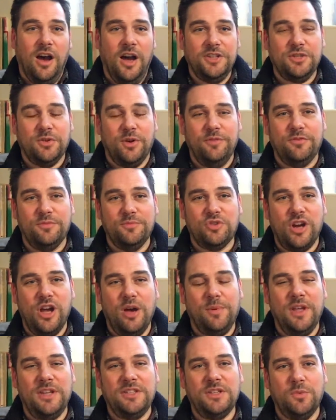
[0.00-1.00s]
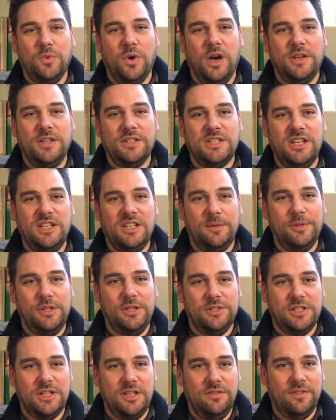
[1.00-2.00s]
Hi, Jerome from Trailblazing Wine and
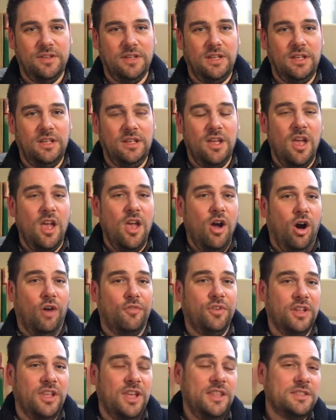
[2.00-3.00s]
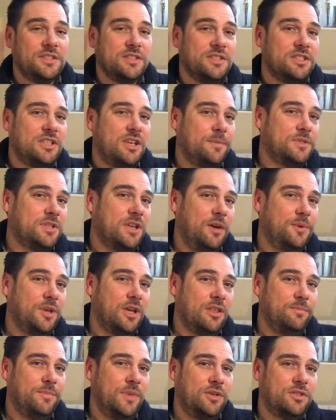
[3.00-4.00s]
TWTV, offering hints and tips to help you
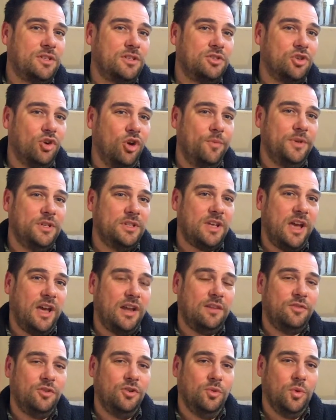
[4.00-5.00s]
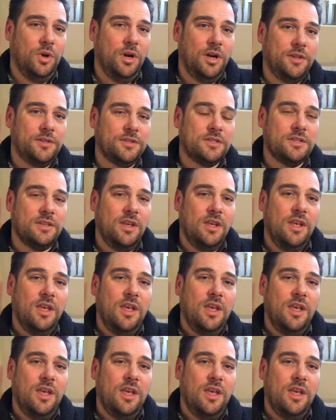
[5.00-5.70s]
get the most enjoyment out of your wines.